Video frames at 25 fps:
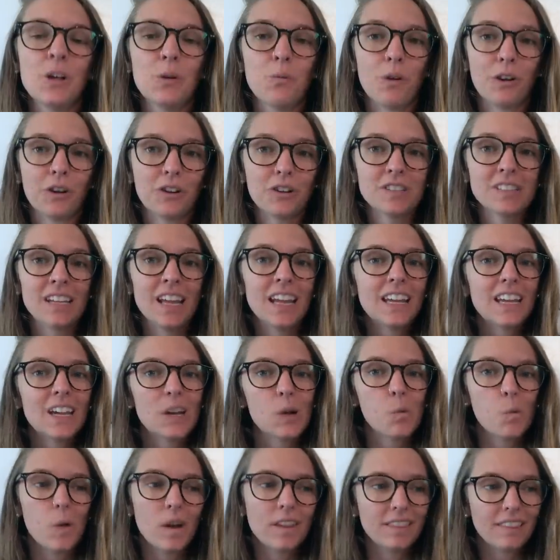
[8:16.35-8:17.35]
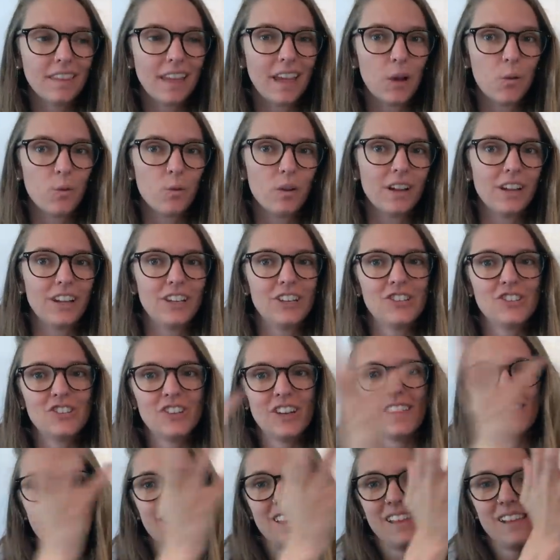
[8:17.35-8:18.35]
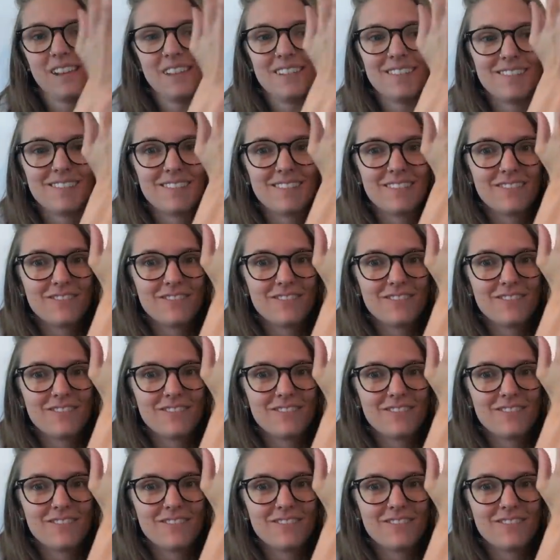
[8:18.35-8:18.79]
while you're taking one language and then